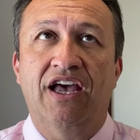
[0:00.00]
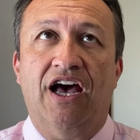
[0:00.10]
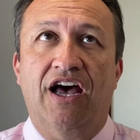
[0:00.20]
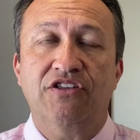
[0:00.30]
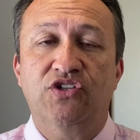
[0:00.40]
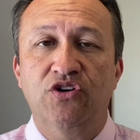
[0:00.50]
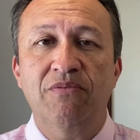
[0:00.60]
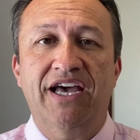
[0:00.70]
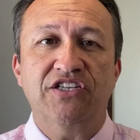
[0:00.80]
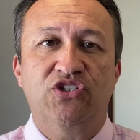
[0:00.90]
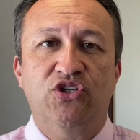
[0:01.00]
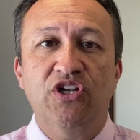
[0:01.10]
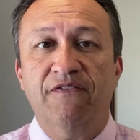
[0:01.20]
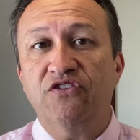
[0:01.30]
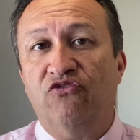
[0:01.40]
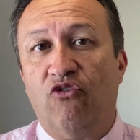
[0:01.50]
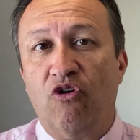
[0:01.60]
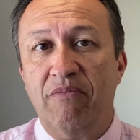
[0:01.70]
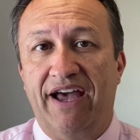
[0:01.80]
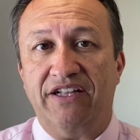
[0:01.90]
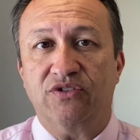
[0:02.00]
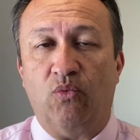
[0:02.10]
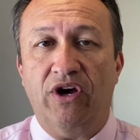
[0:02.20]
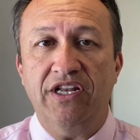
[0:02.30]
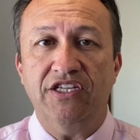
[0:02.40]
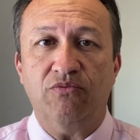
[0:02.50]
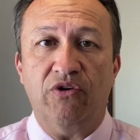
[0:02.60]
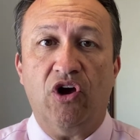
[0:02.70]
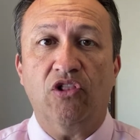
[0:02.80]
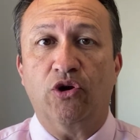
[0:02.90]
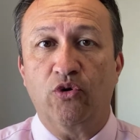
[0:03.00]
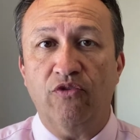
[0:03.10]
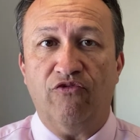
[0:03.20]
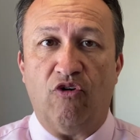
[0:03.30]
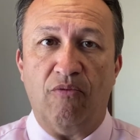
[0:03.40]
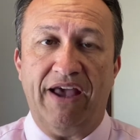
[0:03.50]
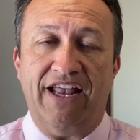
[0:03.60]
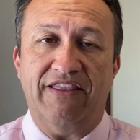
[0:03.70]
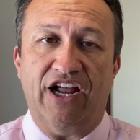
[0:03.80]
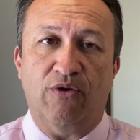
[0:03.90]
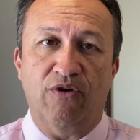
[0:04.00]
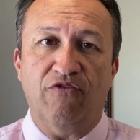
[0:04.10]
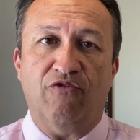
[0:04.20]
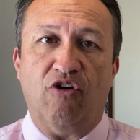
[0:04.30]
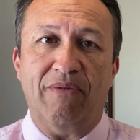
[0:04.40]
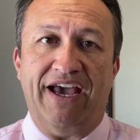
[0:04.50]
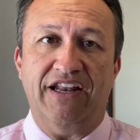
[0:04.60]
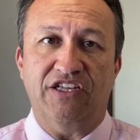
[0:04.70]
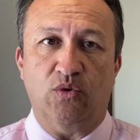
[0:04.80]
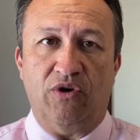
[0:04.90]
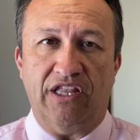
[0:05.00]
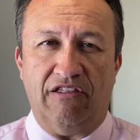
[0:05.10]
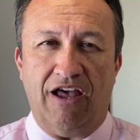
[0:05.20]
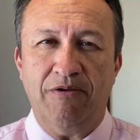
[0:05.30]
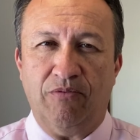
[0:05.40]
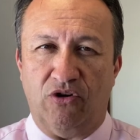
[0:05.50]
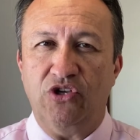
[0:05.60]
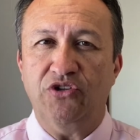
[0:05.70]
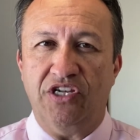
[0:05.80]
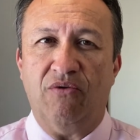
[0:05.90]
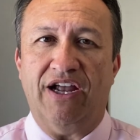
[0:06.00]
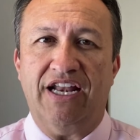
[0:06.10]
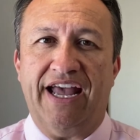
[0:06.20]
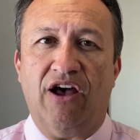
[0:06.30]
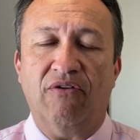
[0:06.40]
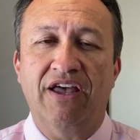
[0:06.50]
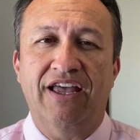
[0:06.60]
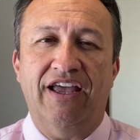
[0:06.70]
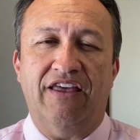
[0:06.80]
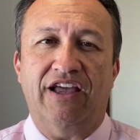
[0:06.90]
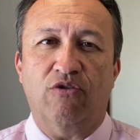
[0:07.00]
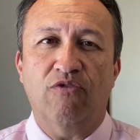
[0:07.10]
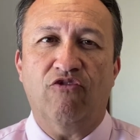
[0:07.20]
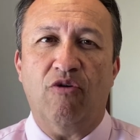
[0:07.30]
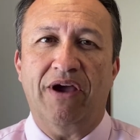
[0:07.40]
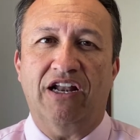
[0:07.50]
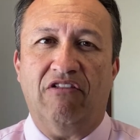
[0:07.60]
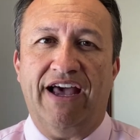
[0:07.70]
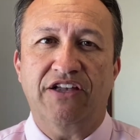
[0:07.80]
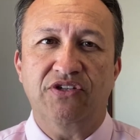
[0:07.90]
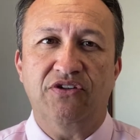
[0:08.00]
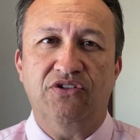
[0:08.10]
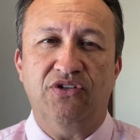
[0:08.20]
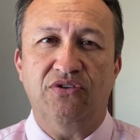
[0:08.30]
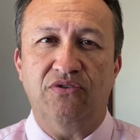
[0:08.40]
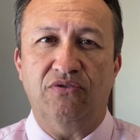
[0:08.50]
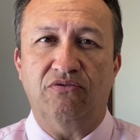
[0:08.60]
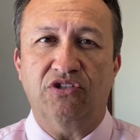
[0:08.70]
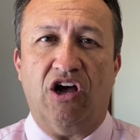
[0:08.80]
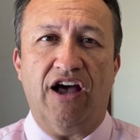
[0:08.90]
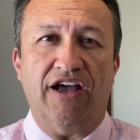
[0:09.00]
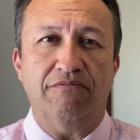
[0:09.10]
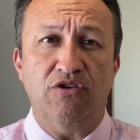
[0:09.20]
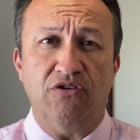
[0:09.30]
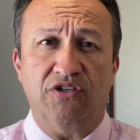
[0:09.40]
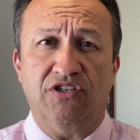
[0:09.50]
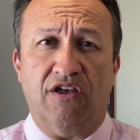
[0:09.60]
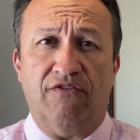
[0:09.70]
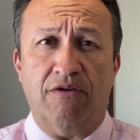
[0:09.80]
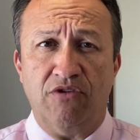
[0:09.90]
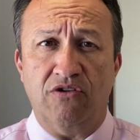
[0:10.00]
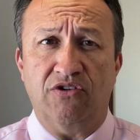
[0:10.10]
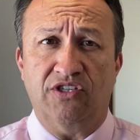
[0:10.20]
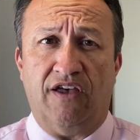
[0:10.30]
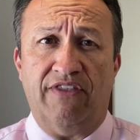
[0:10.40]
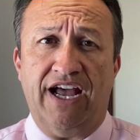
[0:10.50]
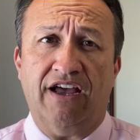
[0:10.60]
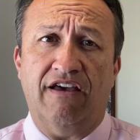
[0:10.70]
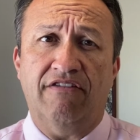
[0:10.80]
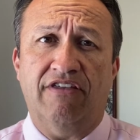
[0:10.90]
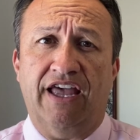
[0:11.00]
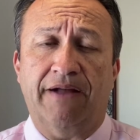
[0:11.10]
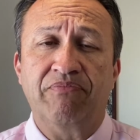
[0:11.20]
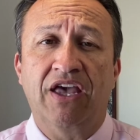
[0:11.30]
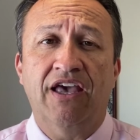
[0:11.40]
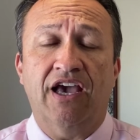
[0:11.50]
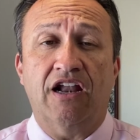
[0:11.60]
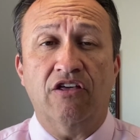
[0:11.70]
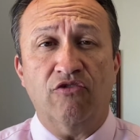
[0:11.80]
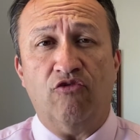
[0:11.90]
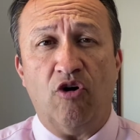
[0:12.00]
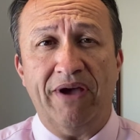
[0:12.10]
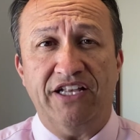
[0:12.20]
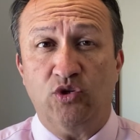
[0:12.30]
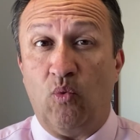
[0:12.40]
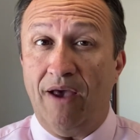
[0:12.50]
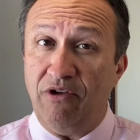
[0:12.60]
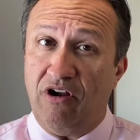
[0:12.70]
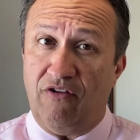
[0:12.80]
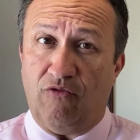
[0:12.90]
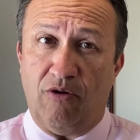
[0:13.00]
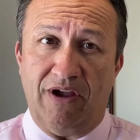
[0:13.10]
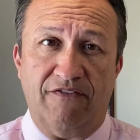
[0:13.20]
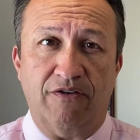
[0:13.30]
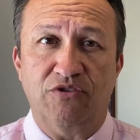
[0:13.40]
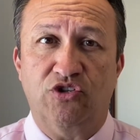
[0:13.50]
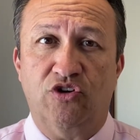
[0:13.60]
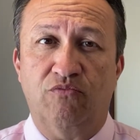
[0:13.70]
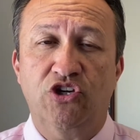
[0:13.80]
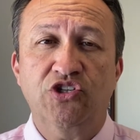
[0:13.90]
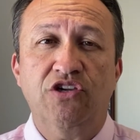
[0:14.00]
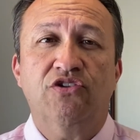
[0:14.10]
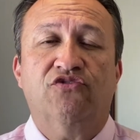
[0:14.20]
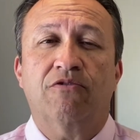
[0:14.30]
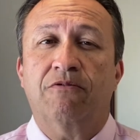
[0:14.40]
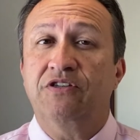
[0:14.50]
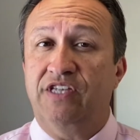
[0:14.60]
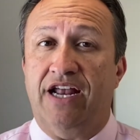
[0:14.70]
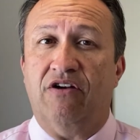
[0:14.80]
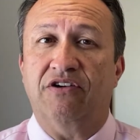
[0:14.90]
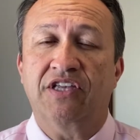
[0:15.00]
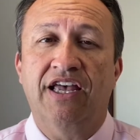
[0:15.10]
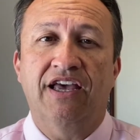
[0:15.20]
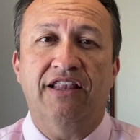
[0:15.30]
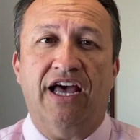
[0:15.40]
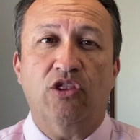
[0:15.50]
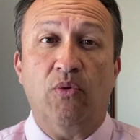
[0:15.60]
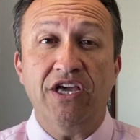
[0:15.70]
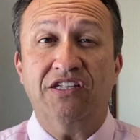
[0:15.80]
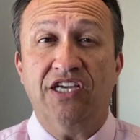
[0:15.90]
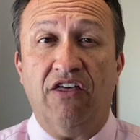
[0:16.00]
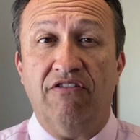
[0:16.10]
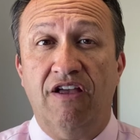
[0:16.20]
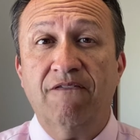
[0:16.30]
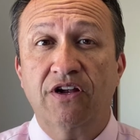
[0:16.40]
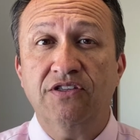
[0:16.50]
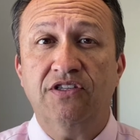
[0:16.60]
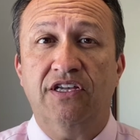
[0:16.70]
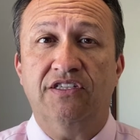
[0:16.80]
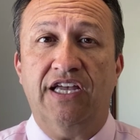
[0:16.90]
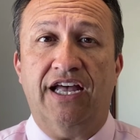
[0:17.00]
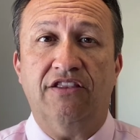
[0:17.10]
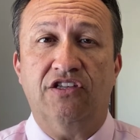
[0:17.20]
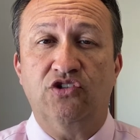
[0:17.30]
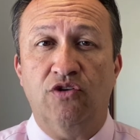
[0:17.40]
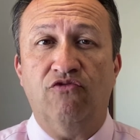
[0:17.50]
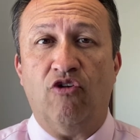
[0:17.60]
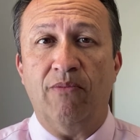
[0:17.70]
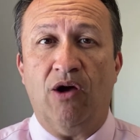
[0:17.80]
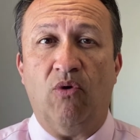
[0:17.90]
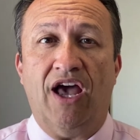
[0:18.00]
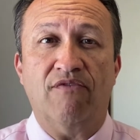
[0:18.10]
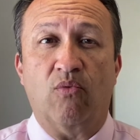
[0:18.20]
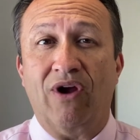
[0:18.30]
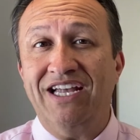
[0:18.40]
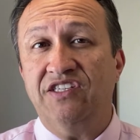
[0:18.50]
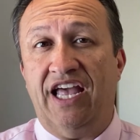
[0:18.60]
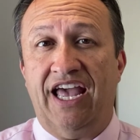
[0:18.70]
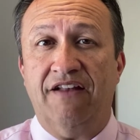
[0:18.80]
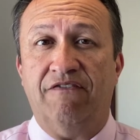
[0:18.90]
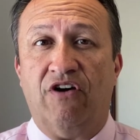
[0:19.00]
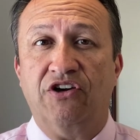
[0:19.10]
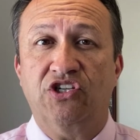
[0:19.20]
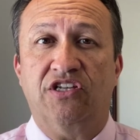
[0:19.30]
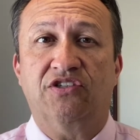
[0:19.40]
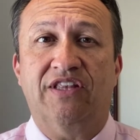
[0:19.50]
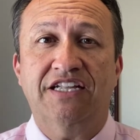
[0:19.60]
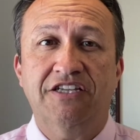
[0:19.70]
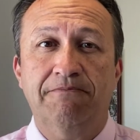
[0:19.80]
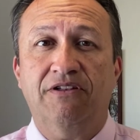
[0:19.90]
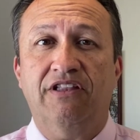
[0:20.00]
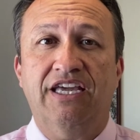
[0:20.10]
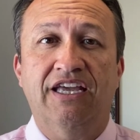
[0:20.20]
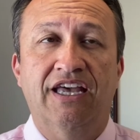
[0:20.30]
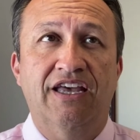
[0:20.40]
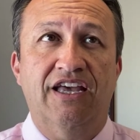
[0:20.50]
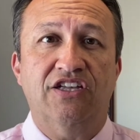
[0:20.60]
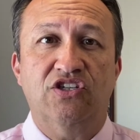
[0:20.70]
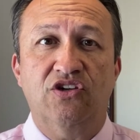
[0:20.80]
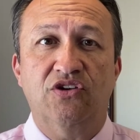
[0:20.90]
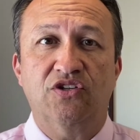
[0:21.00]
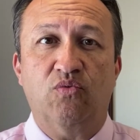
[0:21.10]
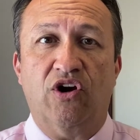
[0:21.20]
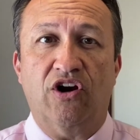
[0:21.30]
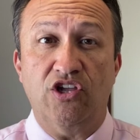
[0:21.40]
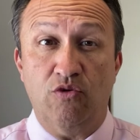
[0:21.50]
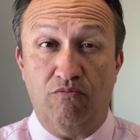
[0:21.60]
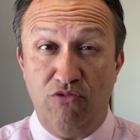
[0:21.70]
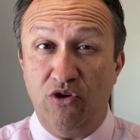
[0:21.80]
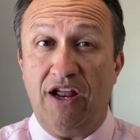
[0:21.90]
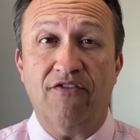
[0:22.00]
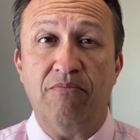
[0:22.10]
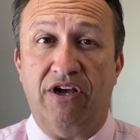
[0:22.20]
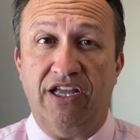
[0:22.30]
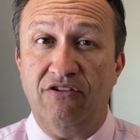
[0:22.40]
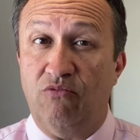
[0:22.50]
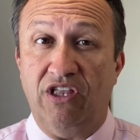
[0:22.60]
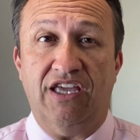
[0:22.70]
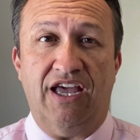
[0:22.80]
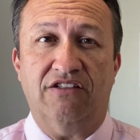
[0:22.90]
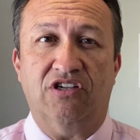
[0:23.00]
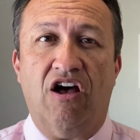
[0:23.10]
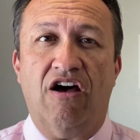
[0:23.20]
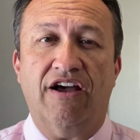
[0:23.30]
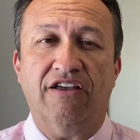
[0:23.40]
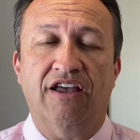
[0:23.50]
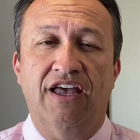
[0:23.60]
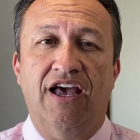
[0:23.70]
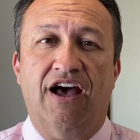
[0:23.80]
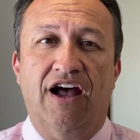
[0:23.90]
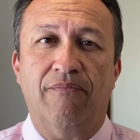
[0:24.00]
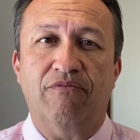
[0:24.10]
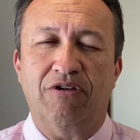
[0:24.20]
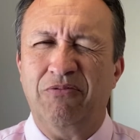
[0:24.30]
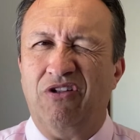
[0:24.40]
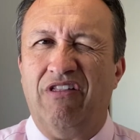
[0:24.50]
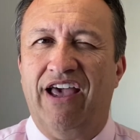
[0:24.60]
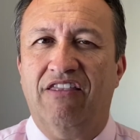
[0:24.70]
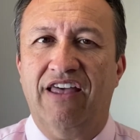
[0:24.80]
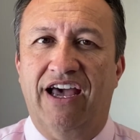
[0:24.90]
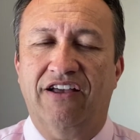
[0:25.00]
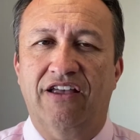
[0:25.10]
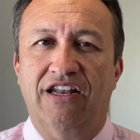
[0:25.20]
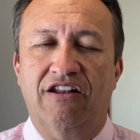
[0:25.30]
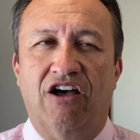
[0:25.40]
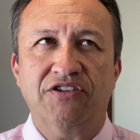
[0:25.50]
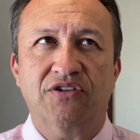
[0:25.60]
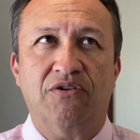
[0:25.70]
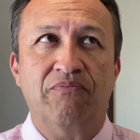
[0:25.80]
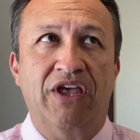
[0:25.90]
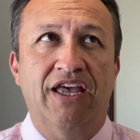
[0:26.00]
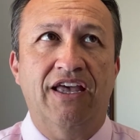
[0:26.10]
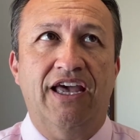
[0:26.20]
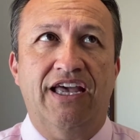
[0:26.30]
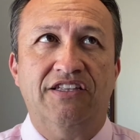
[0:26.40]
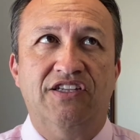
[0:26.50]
uh, Zoom has two different formats. One is we call a group format, and that group format is the one that a lot of people are using right now. And that group format allows you to talk, mute yourself, unmute yourself, that kind of thing. And another format, it's a webinar format from Zoom, usually used for presenters. Now, the way you can tell a difference is that the Zoom format will have a raise hand function. So that typically is used where you mute everybody, you really can't talk. Um, people don't like that. And it also, it